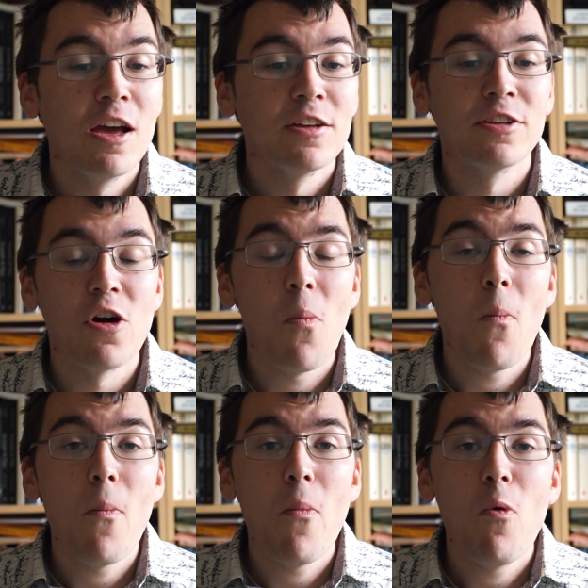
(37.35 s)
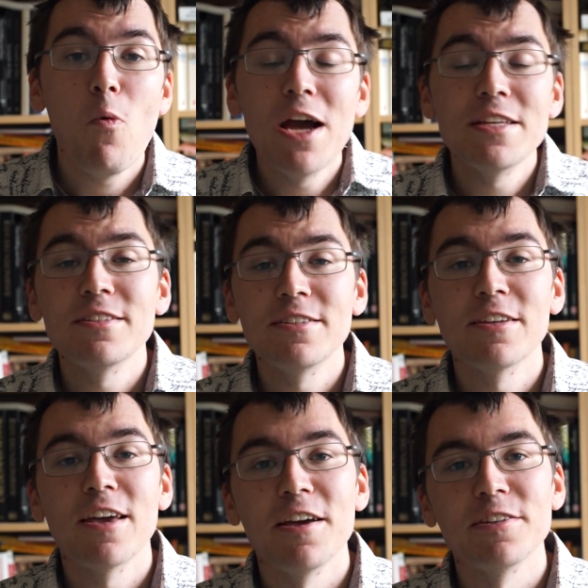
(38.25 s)
So, why is this the
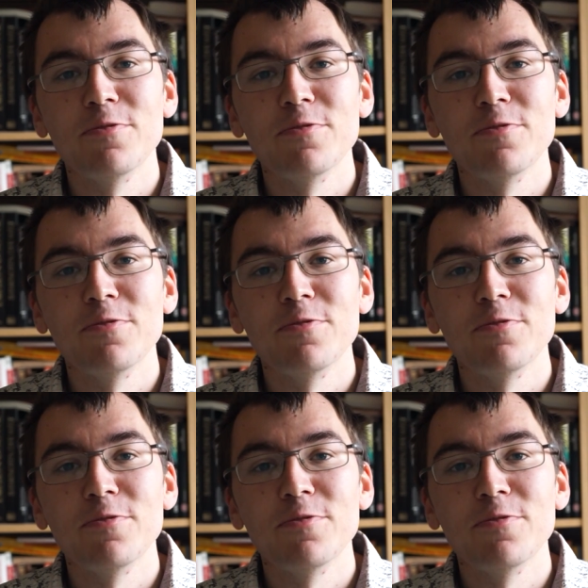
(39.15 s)
case?